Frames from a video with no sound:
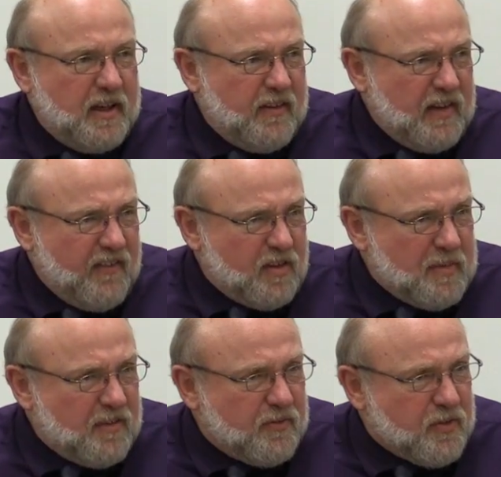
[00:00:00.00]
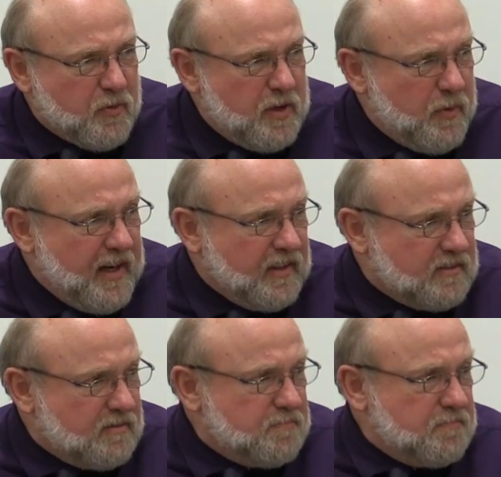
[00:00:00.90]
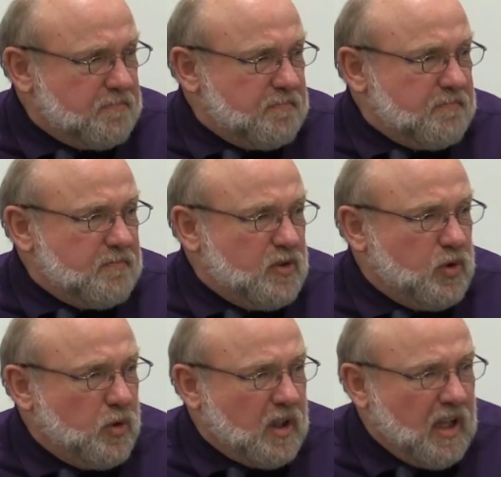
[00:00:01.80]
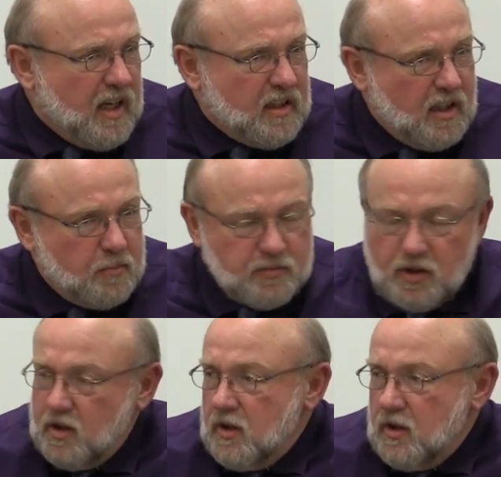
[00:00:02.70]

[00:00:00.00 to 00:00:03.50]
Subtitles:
After about 3 weeks, 2 o'clock comes.